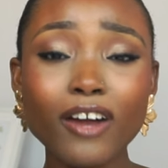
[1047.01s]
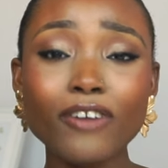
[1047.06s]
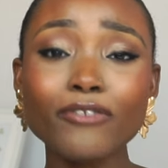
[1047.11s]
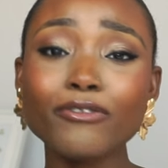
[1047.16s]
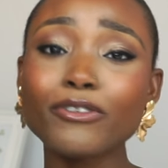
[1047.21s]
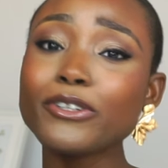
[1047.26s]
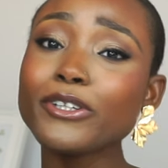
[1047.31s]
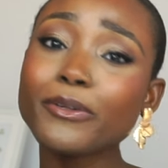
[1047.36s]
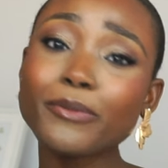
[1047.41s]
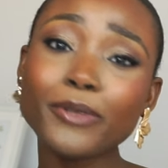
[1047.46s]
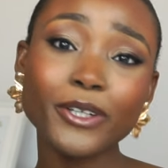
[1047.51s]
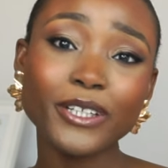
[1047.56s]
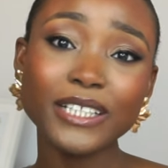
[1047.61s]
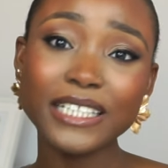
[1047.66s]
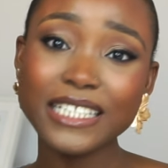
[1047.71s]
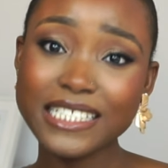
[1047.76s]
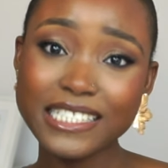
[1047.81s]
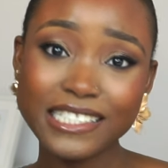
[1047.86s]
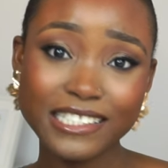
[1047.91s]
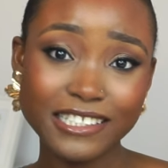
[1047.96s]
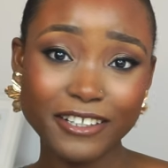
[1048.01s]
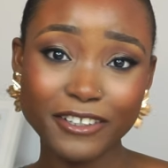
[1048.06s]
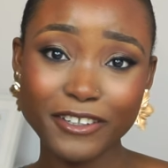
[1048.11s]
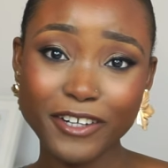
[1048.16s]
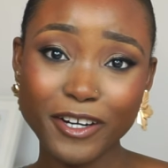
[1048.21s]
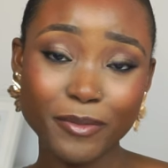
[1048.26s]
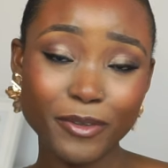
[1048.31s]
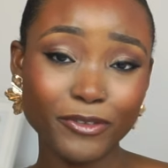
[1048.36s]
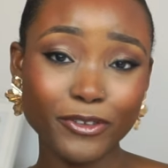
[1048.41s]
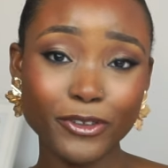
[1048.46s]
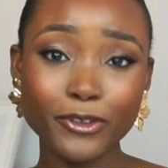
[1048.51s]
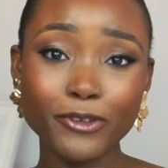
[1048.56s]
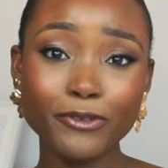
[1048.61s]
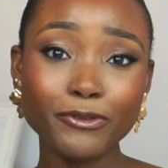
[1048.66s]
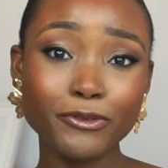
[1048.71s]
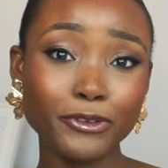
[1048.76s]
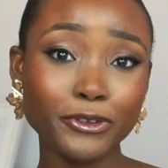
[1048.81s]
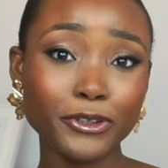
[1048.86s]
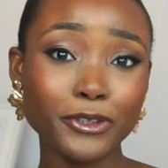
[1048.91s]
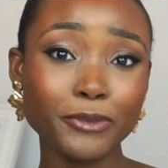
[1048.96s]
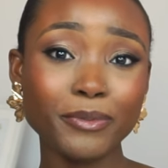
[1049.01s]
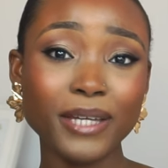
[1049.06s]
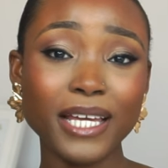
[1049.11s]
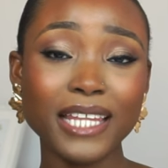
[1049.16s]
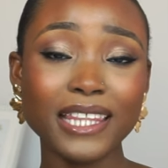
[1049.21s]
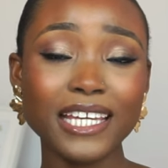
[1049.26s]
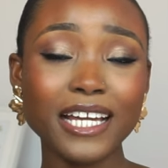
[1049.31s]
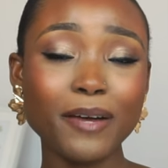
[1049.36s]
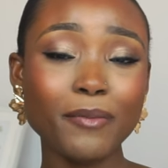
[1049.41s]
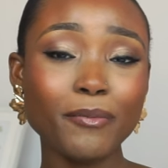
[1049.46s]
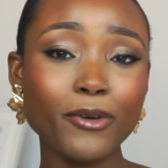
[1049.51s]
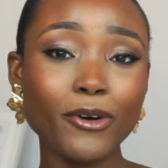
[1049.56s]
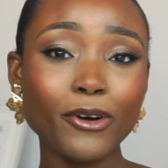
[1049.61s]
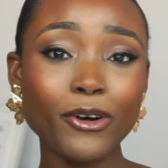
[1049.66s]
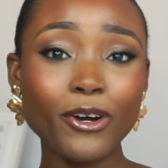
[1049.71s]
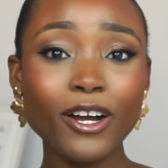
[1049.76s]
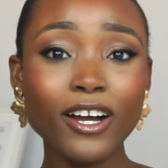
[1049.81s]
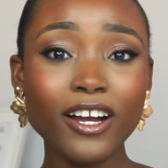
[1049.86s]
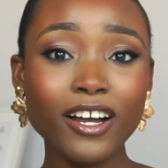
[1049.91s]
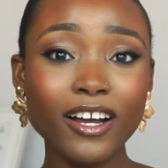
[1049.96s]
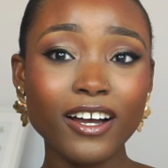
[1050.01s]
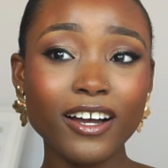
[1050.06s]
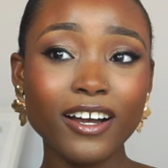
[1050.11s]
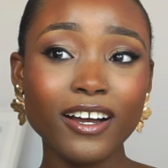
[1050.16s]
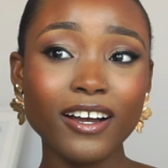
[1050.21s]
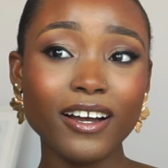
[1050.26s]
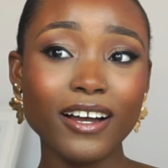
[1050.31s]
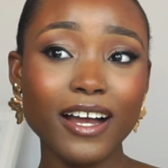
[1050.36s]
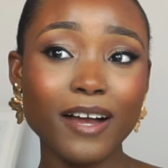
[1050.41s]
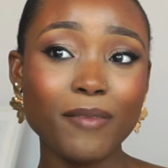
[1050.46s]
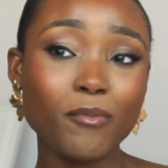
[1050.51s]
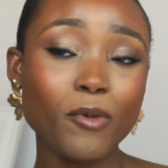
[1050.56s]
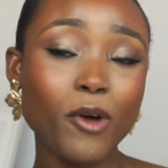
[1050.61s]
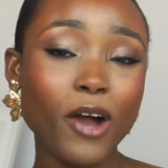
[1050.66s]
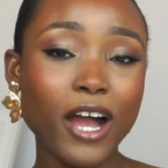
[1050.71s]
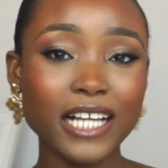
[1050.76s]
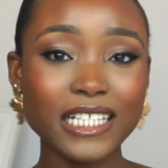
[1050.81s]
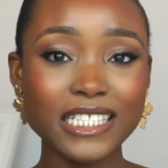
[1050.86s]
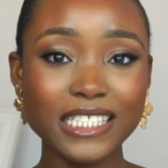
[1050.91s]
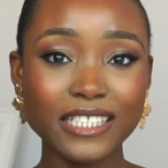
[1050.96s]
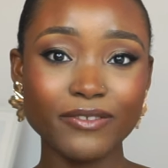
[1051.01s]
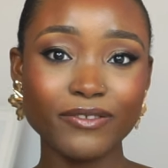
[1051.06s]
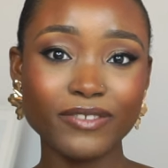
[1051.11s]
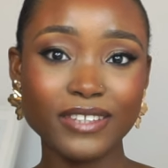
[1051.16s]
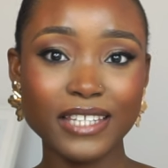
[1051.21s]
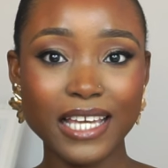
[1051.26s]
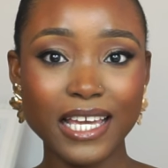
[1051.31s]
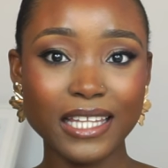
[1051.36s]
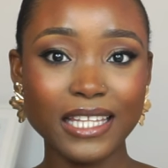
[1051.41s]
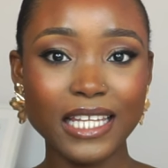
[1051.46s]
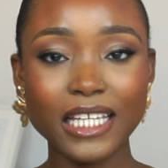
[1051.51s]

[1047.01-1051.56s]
Follow me on Instagram if you're not following me. I think I'm more active there.